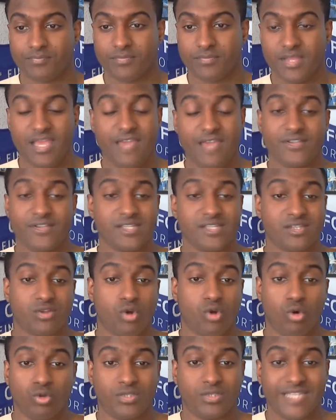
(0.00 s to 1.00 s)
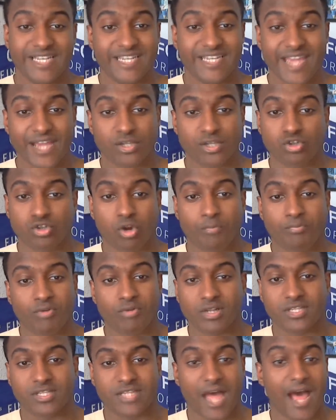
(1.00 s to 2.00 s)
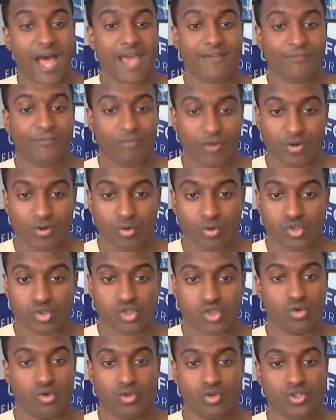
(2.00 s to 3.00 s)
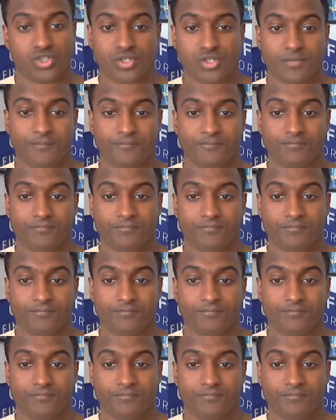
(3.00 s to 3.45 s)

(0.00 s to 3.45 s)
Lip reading: even called Didier Drogba a diver and all sorts.